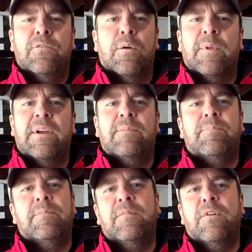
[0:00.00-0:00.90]
normally
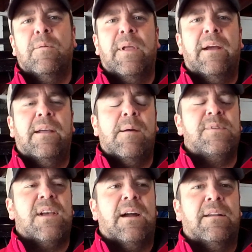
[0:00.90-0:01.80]
normally on
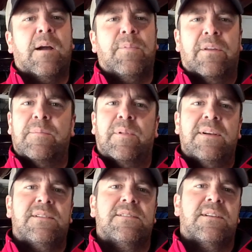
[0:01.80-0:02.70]
Amazon and a couple other
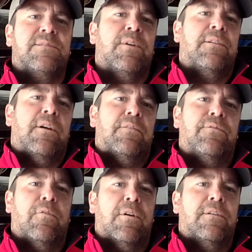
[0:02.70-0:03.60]
places, it's right around
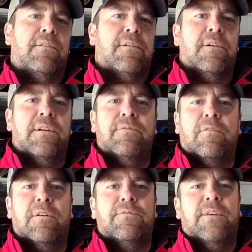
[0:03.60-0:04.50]
$430,
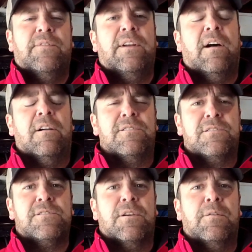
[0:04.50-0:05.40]
$450
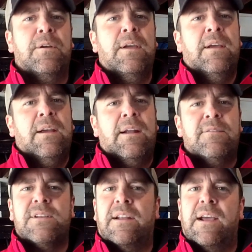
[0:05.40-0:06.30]
or so. And I
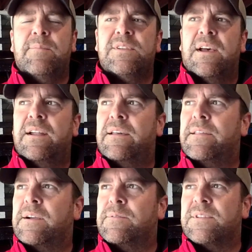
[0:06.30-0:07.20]
was on Amazon, I
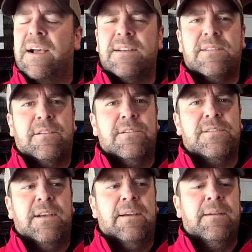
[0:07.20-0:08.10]
think it was last
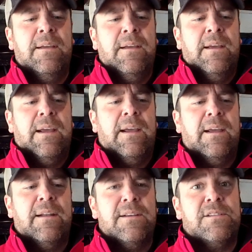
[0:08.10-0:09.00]
Thursday,
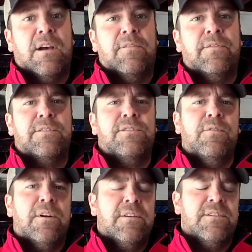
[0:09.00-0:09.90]
and I saw it for
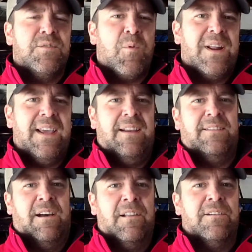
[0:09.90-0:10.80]

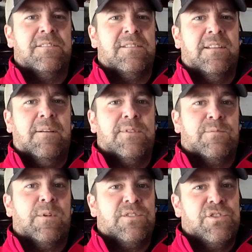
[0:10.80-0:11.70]
$228. That
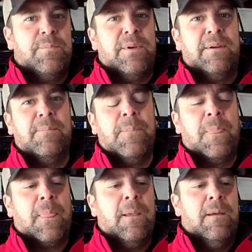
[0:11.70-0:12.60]
was with shipping.
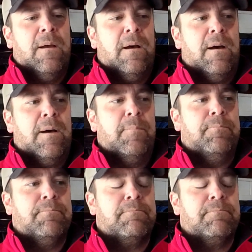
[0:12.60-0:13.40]
Um,